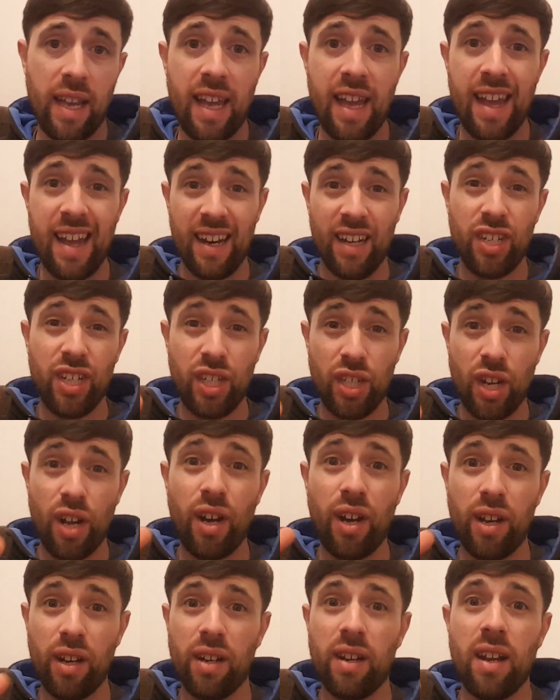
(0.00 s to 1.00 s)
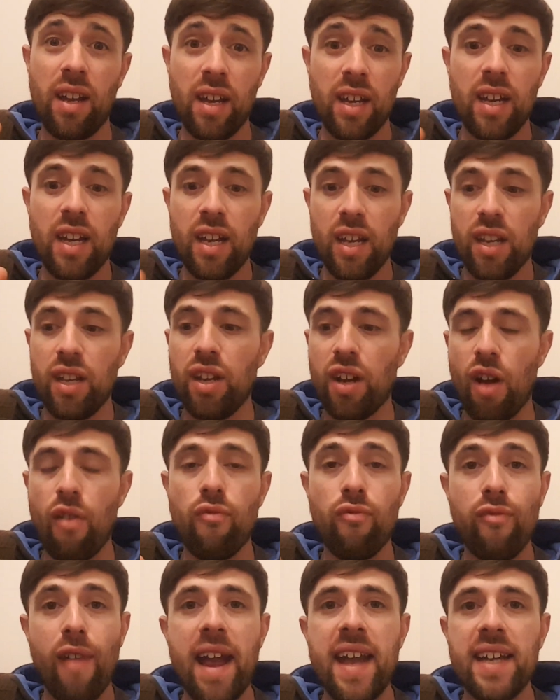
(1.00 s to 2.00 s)
in a certain,
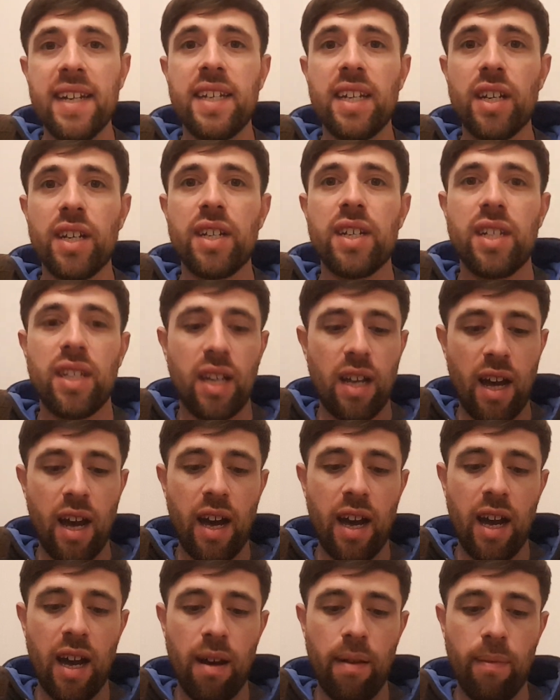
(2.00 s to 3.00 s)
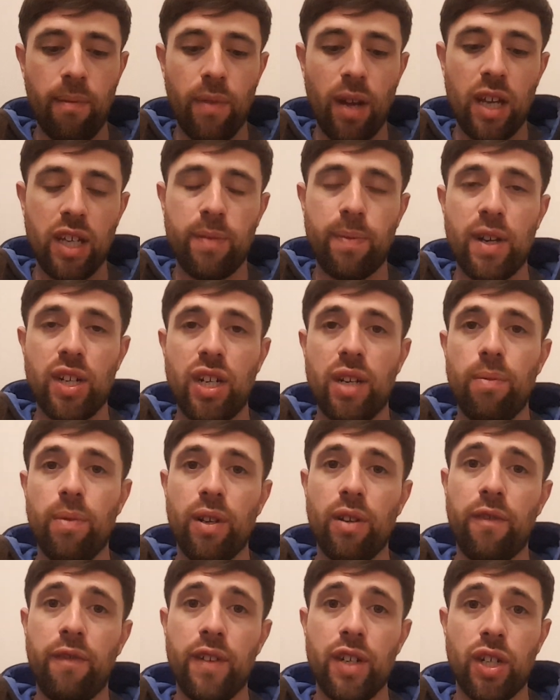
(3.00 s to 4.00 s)
radius, especially when
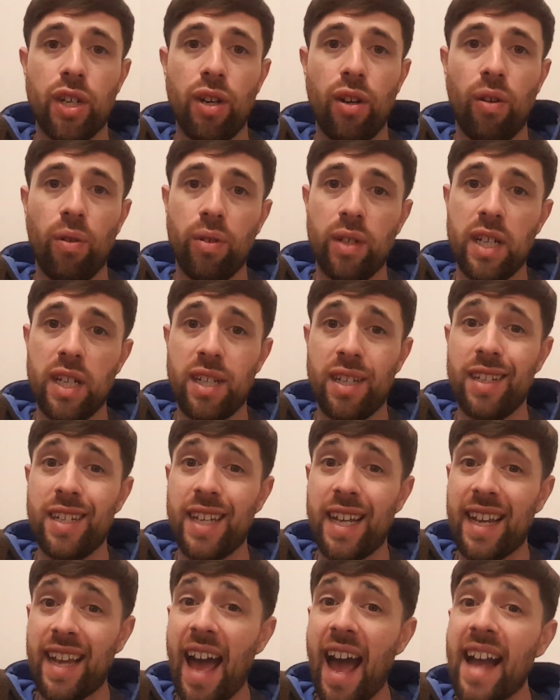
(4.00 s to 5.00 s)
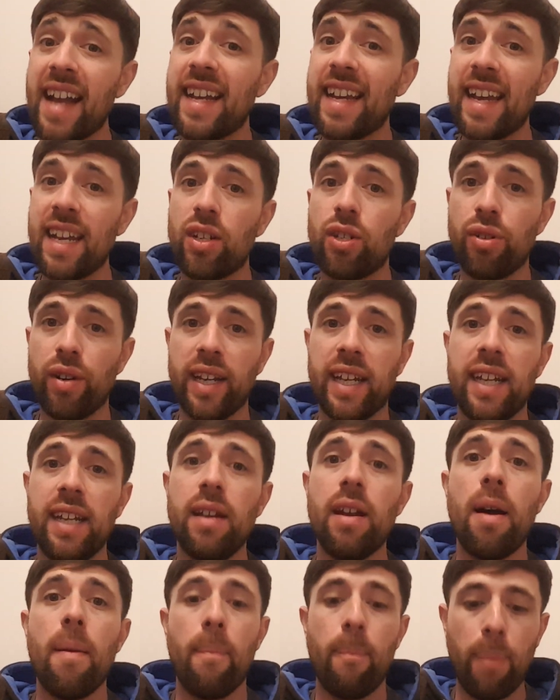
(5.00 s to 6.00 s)
you're fishing long distance. It can get tricky,
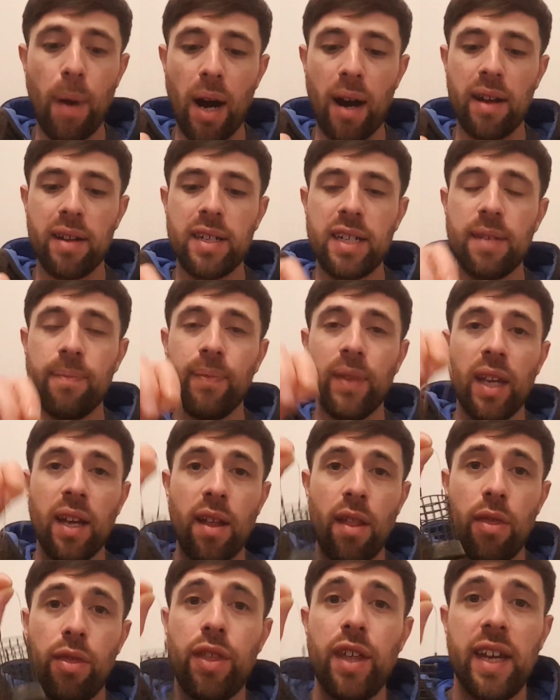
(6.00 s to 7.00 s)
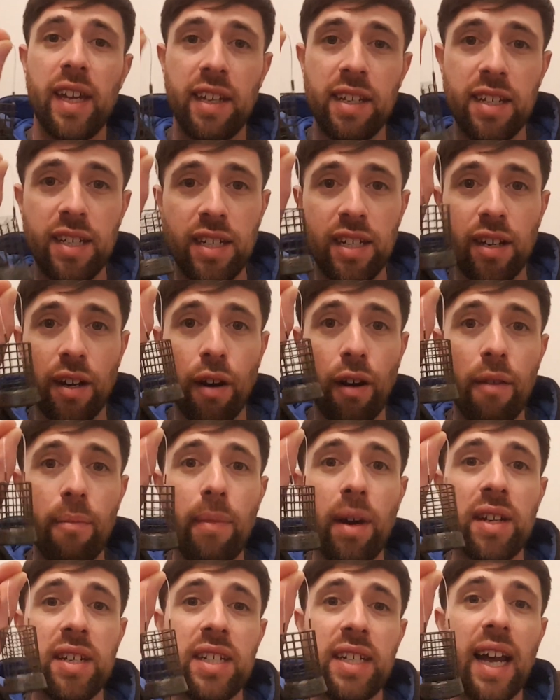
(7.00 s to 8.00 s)
but this, I
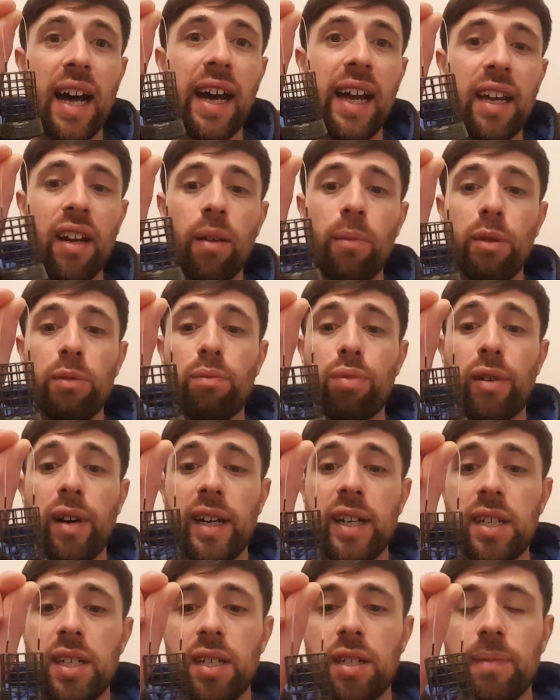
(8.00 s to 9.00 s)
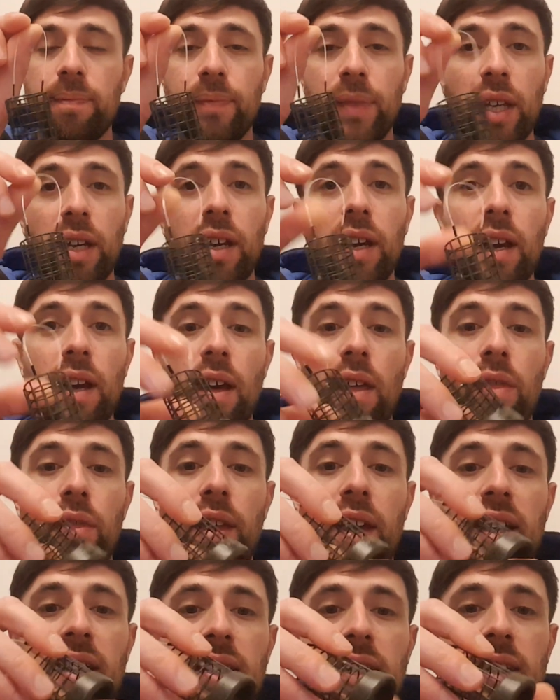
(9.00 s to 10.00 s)
must say, I'm impressed.
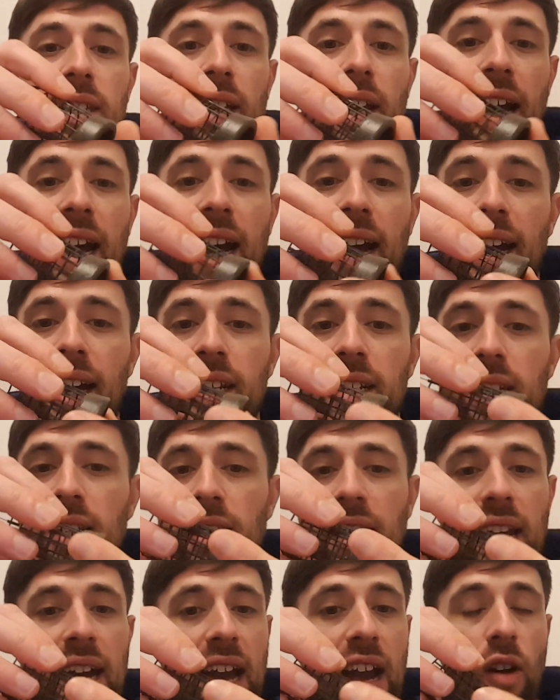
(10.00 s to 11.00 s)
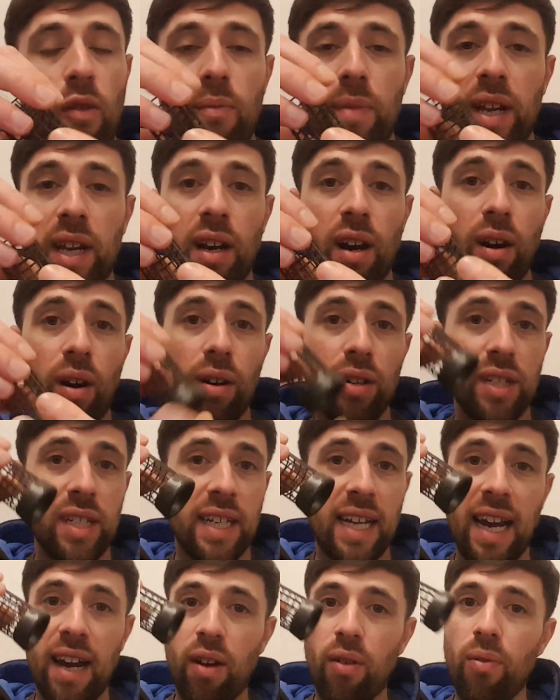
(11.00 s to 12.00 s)
This has helped me cast
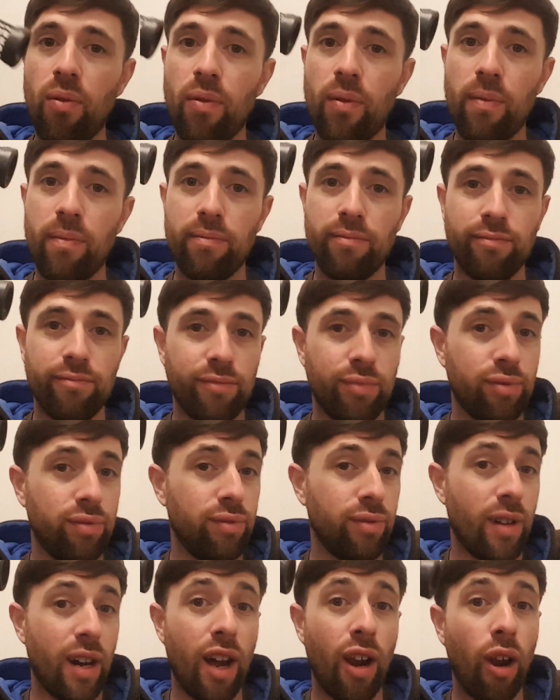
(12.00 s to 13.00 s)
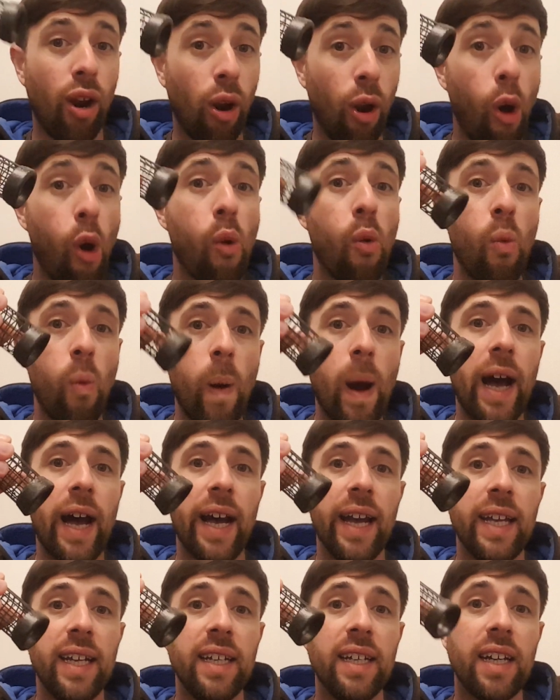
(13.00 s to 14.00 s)
out a long
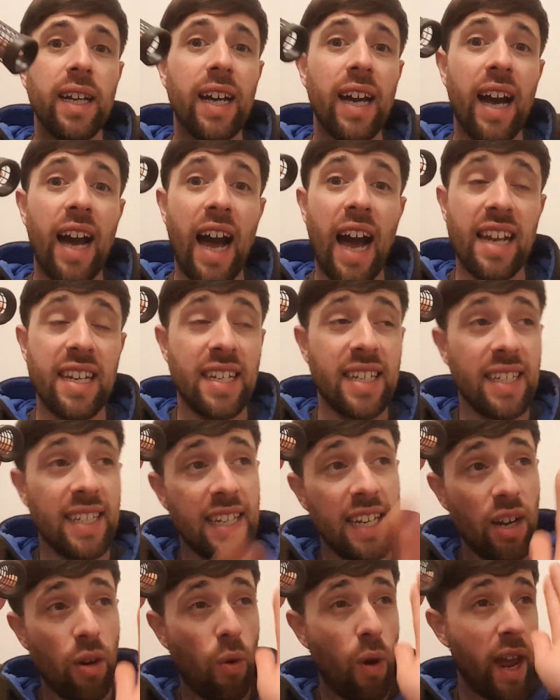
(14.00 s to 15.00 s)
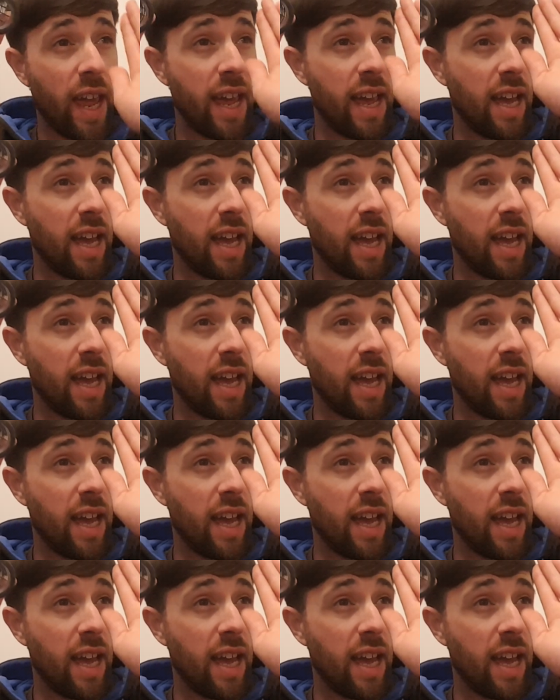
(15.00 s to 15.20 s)
way and still